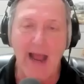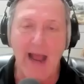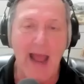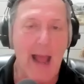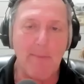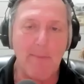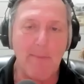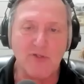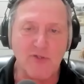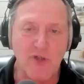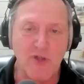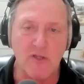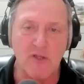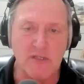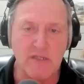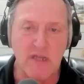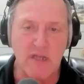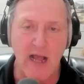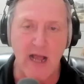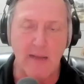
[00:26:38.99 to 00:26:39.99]
It happens all
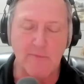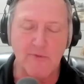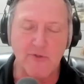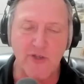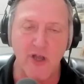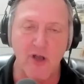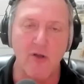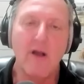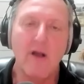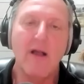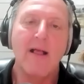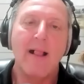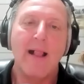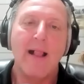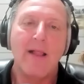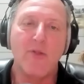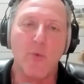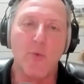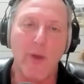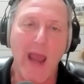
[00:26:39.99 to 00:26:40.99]
the time. So
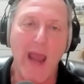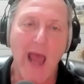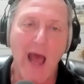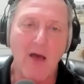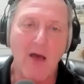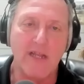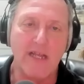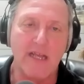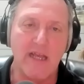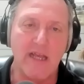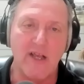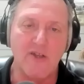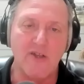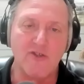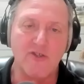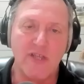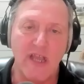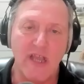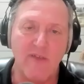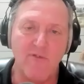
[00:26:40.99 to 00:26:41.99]
the reality
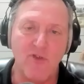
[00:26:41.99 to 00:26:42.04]
is,